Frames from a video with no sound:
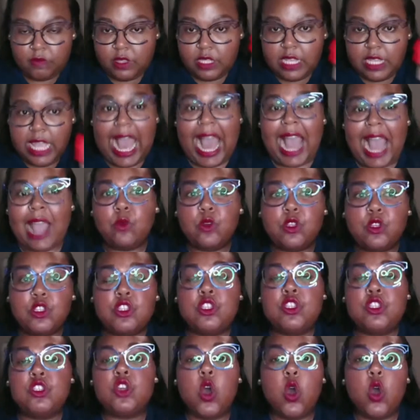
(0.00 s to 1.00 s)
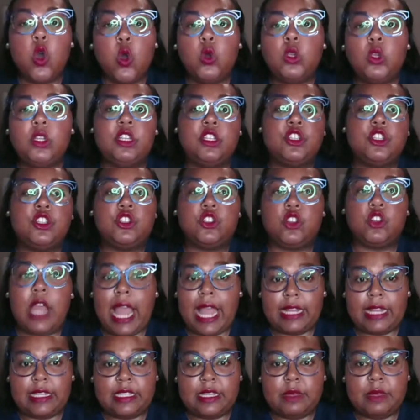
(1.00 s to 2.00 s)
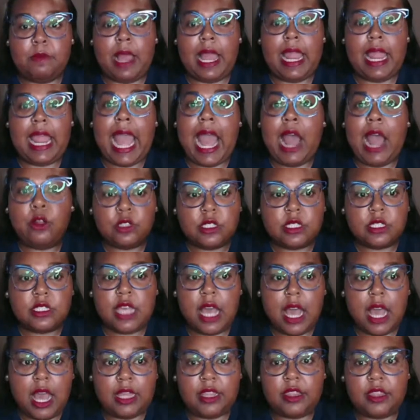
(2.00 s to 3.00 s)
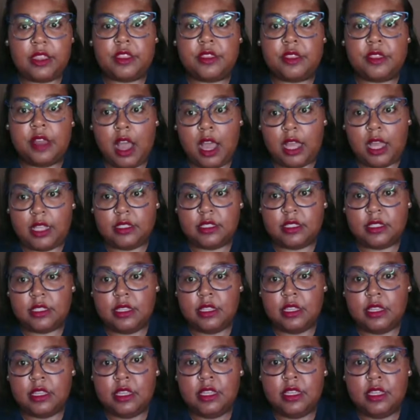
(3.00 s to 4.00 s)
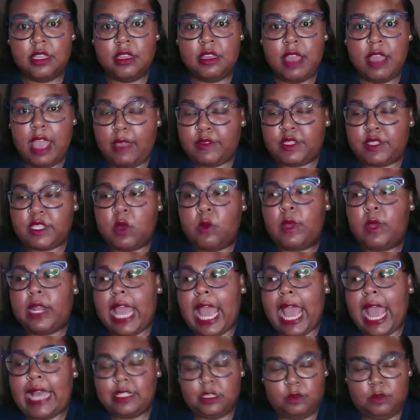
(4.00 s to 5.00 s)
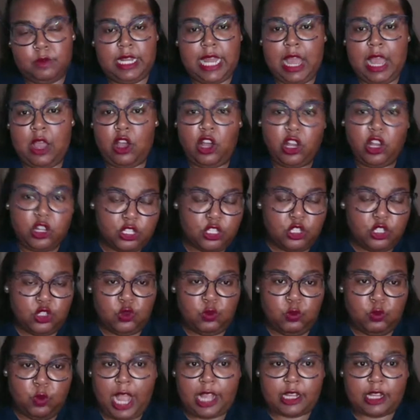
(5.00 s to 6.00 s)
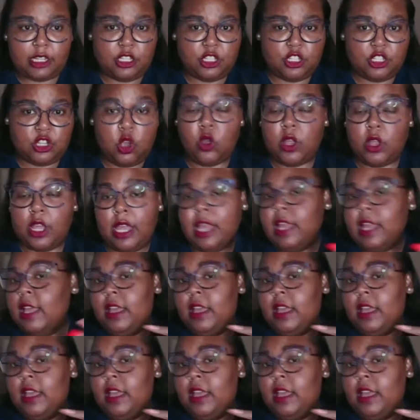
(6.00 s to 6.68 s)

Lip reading: I was so distracted by outside thoughts. If someone asks me now, oh, do you practice yoga?